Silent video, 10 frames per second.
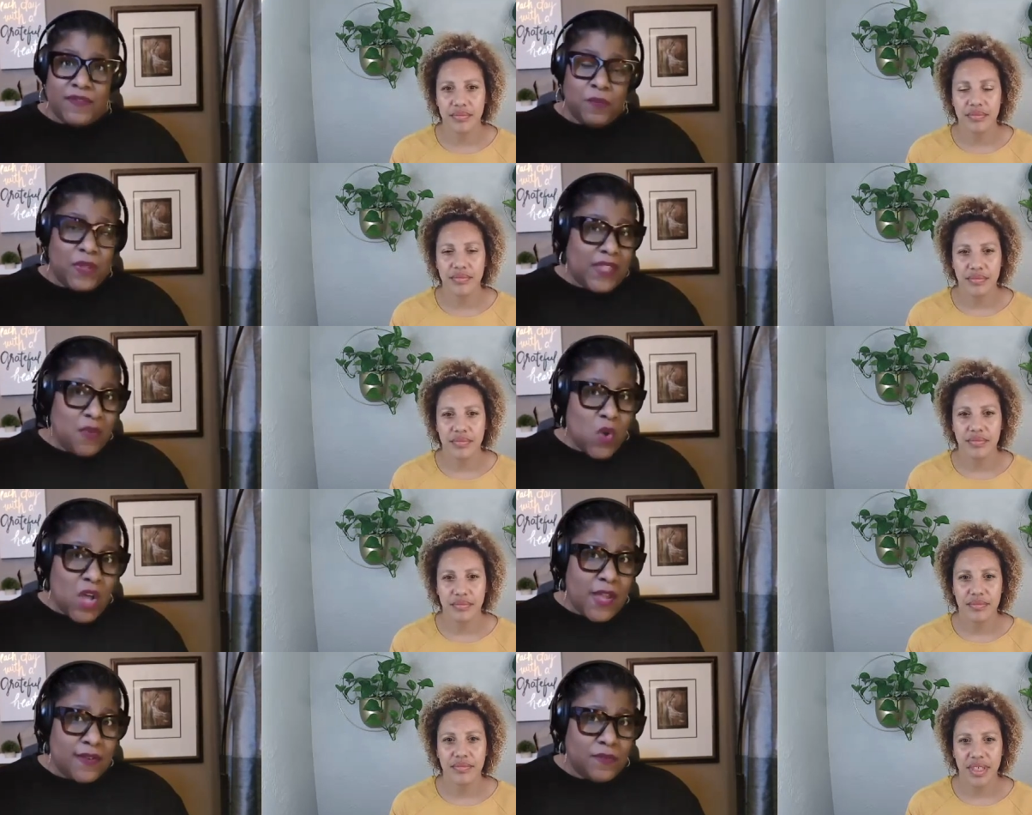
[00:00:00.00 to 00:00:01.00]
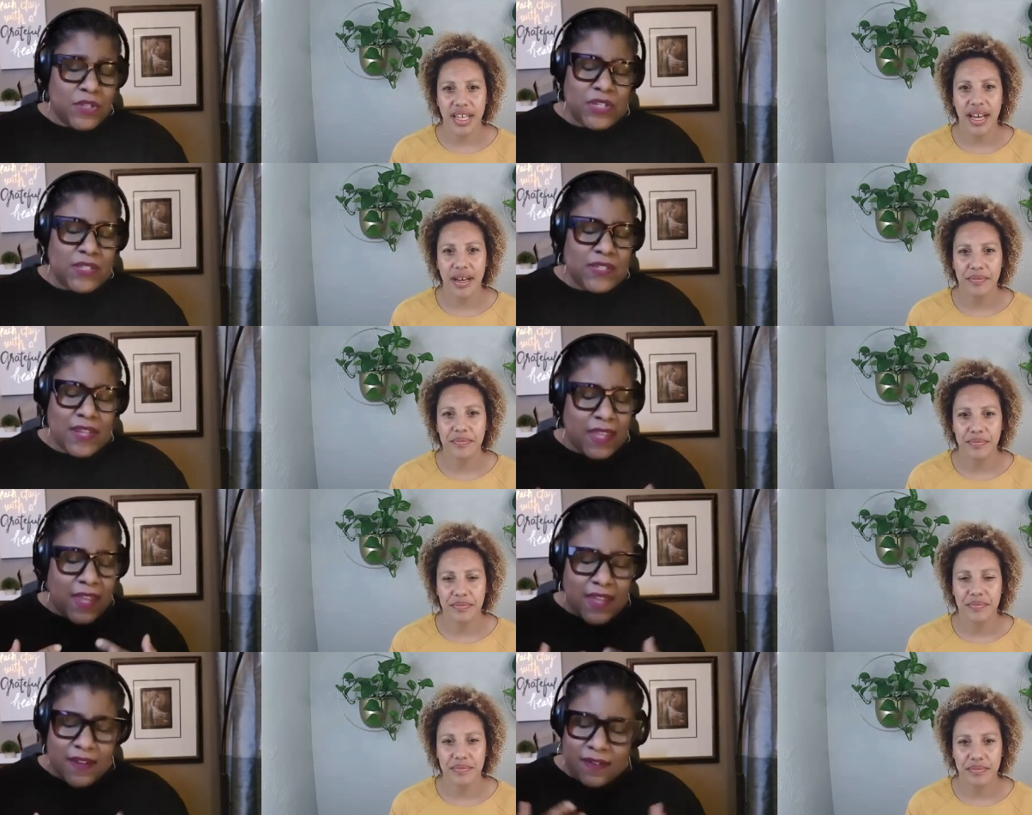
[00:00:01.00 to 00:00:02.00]
Speaker 1: and what they want which is
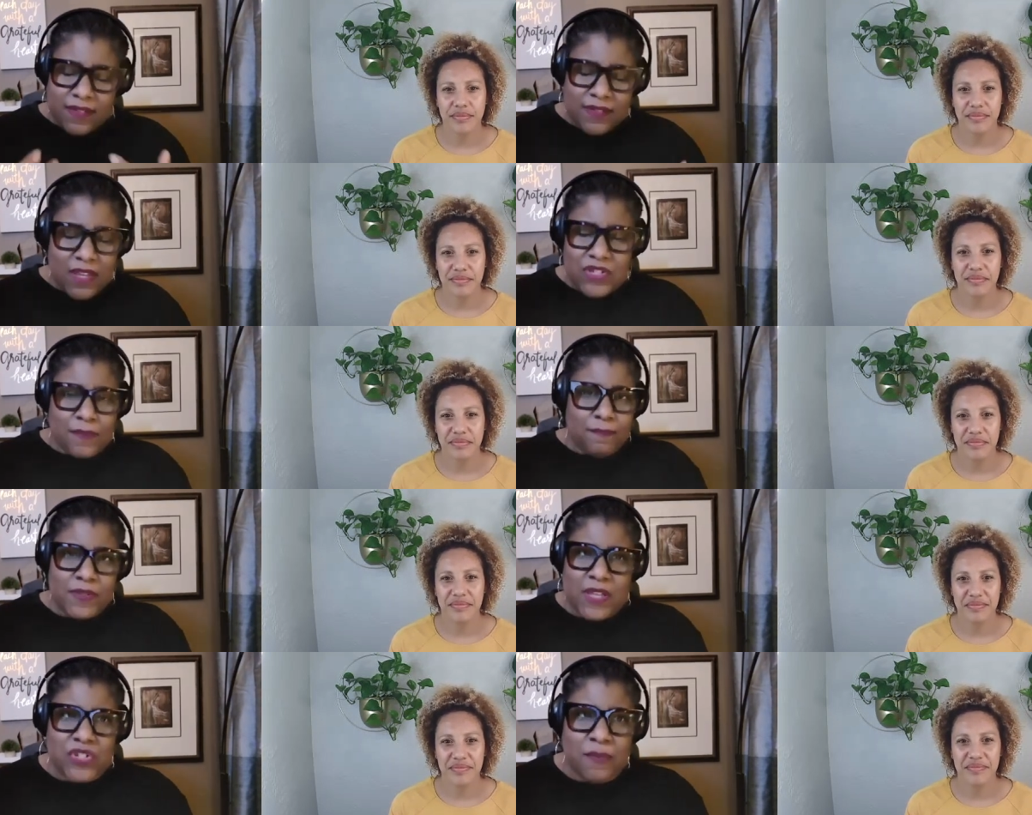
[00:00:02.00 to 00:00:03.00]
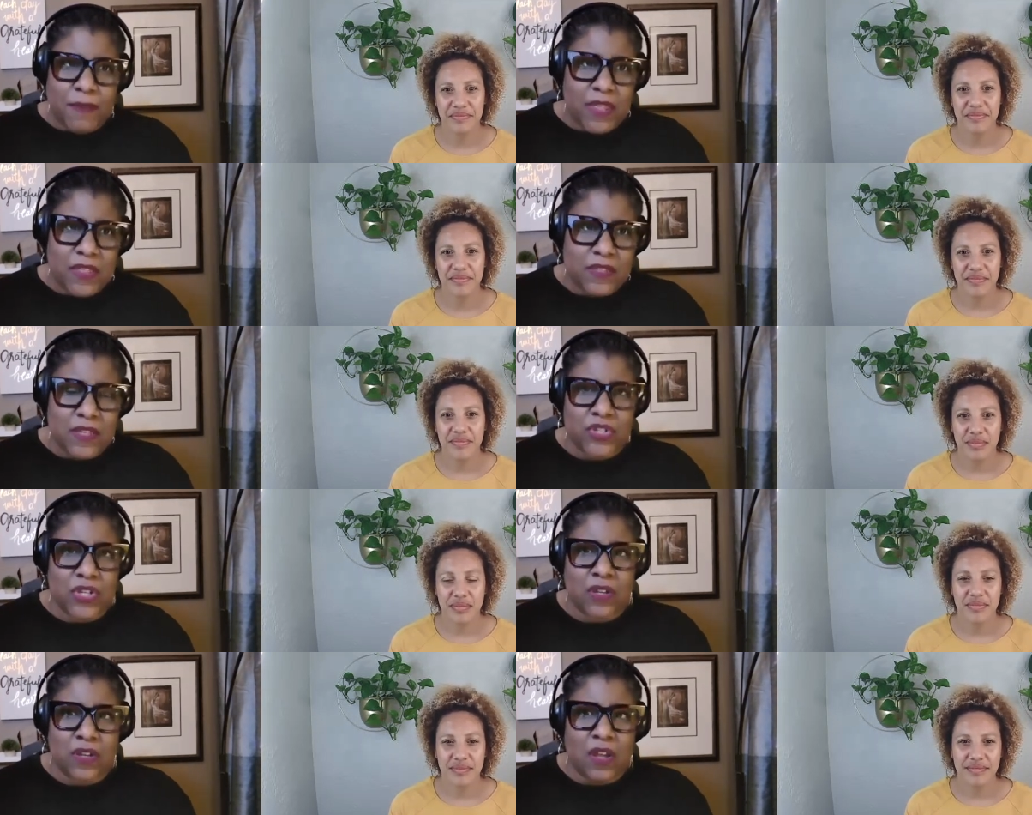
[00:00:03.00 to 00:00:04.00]
again such a such a myth and such
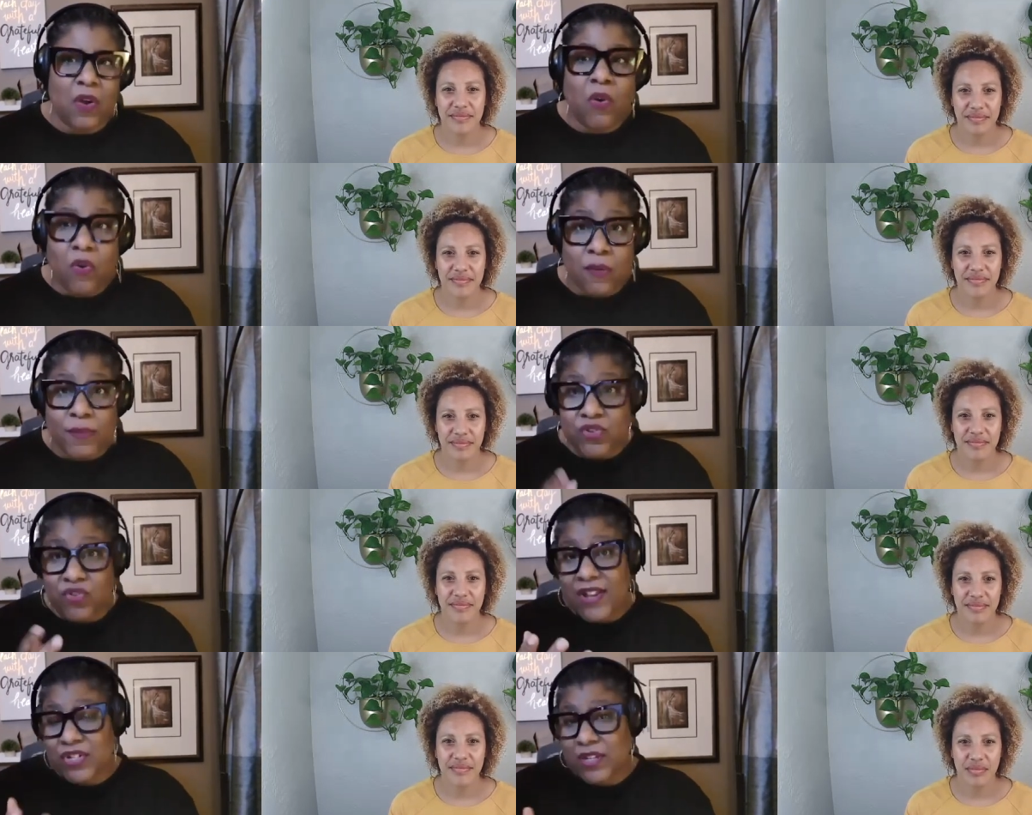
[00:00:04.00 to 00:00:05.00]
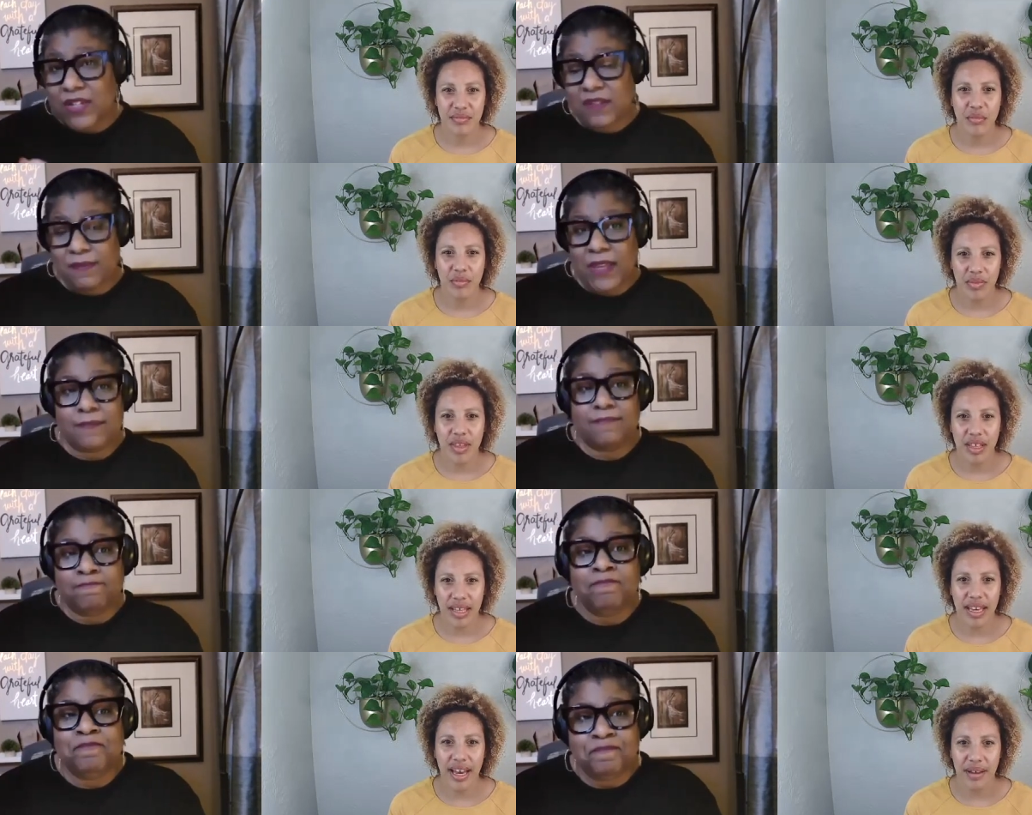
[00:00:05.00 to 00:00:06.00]
a, a horrible tragedy to me
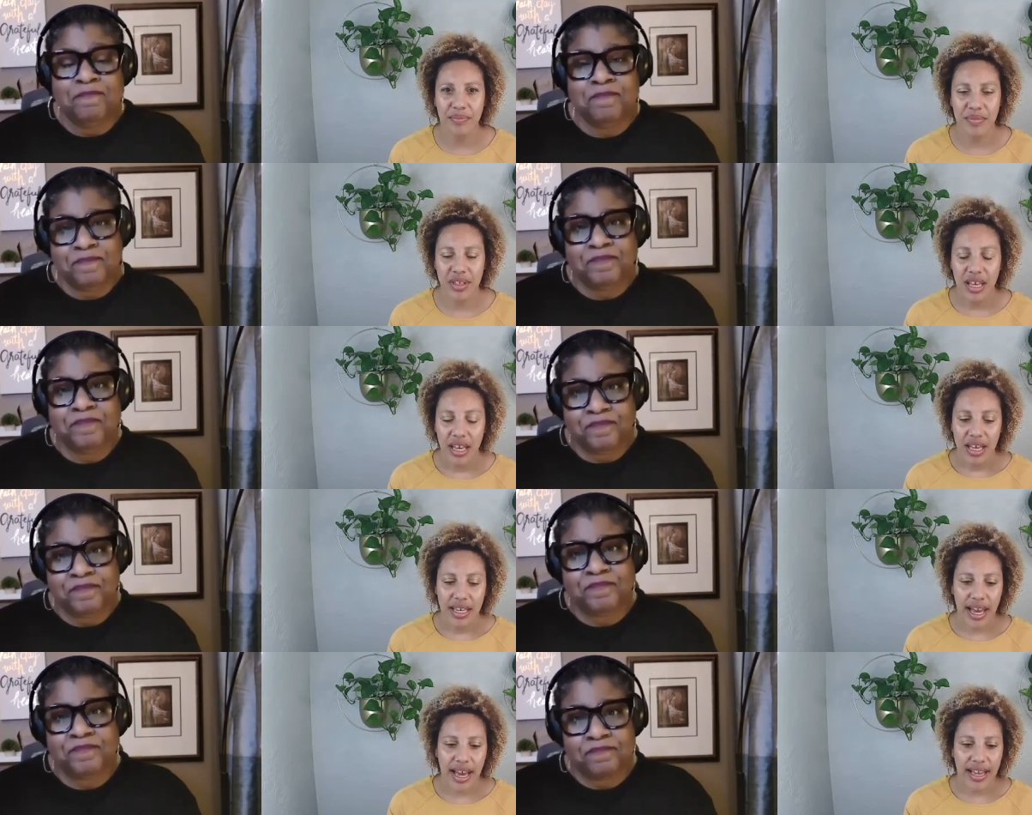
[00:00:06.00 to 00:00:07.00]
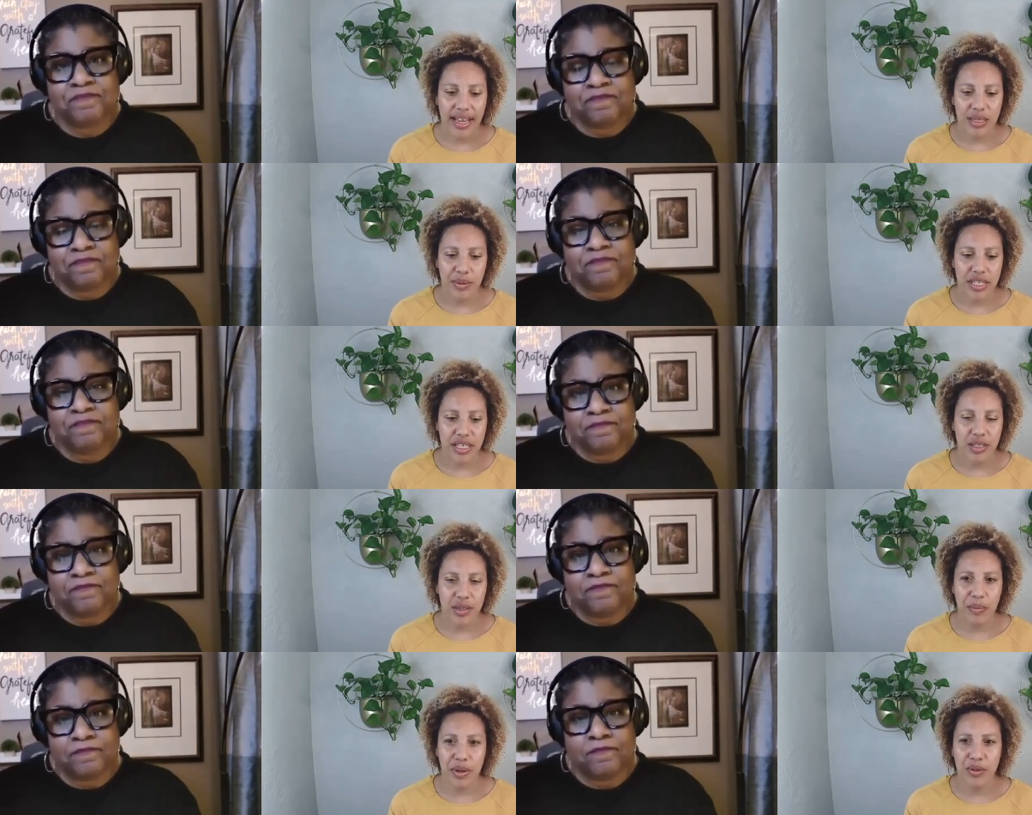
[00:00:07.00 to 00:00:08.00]
Speaker 2: yeah. Yeah. And especially
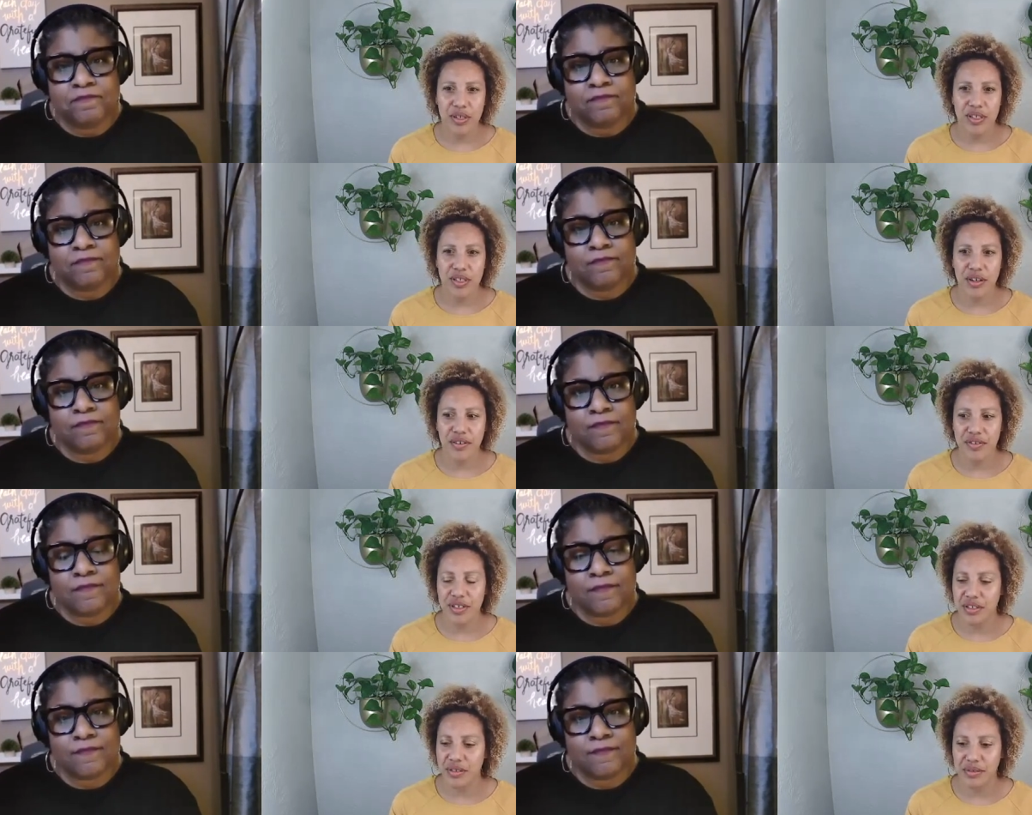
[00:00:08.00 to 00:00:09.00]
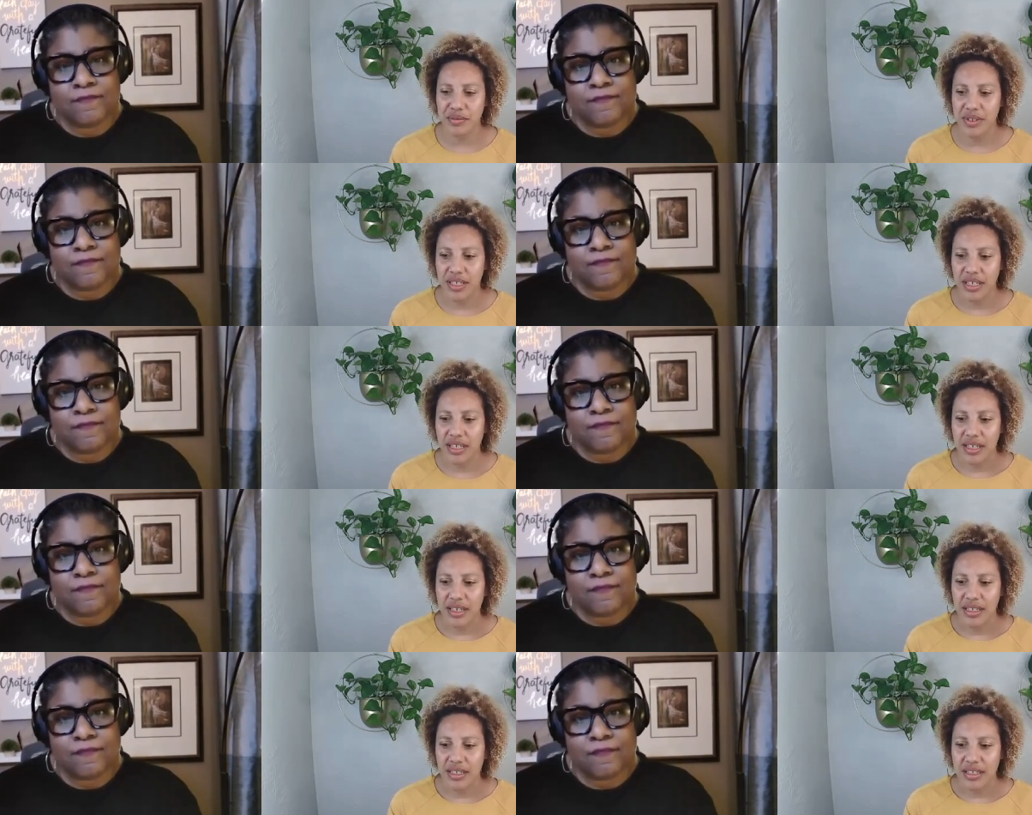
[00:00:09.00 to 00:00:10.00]
to women who deserve to
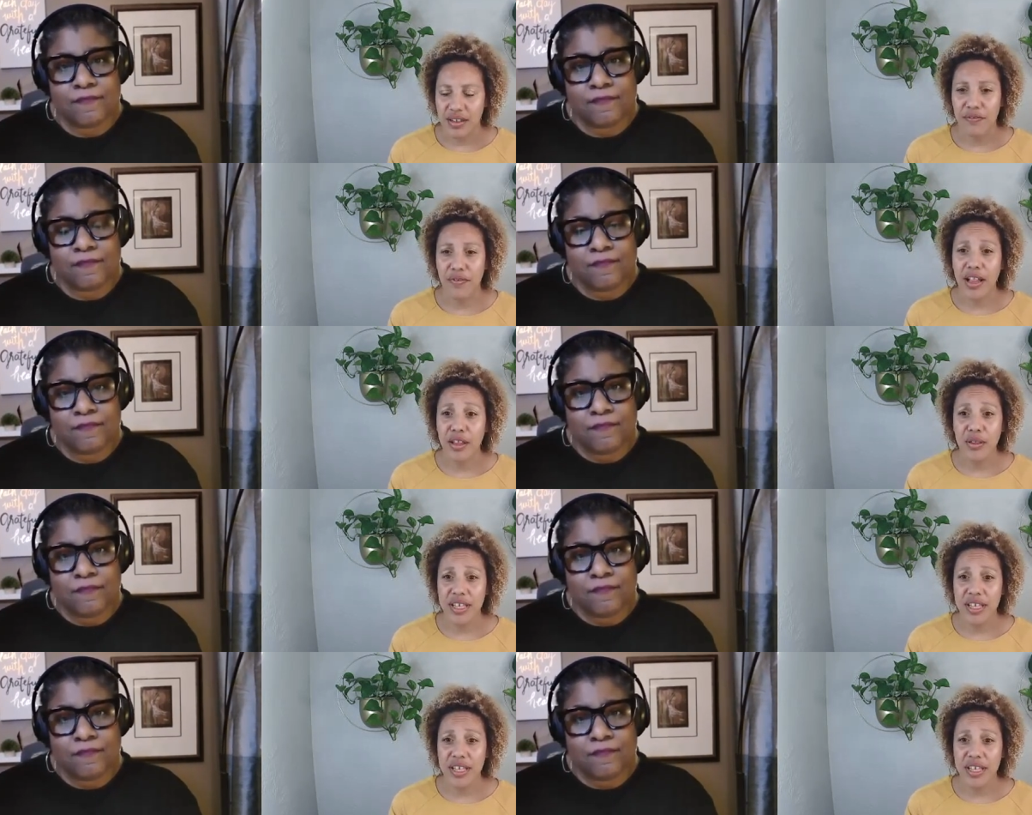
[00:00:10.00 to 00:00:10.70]
to follow